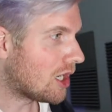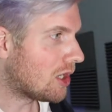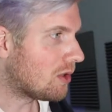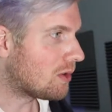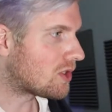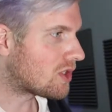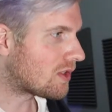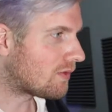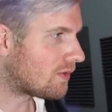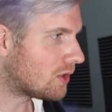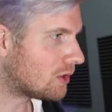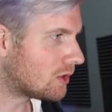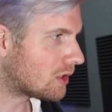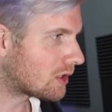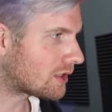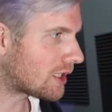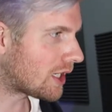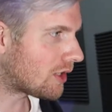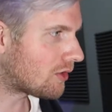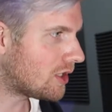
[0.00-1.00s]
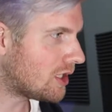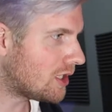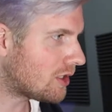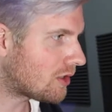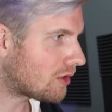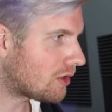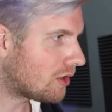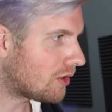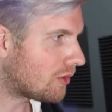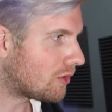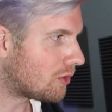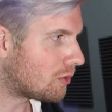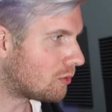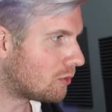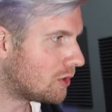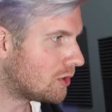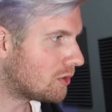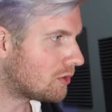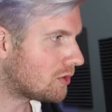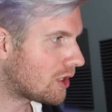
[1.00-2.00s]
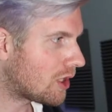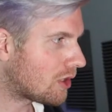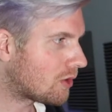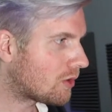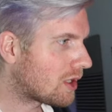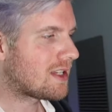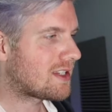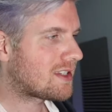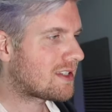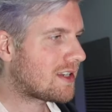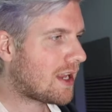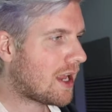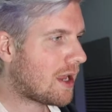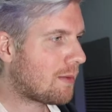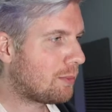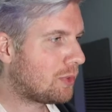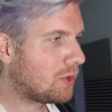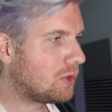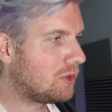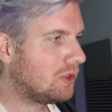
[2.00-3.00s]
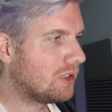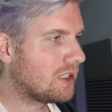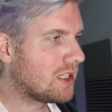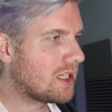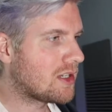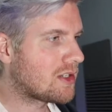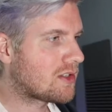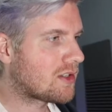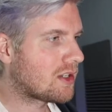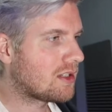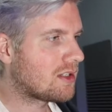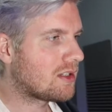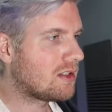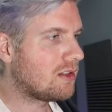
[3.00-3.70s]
which if you look down here, the root note sample is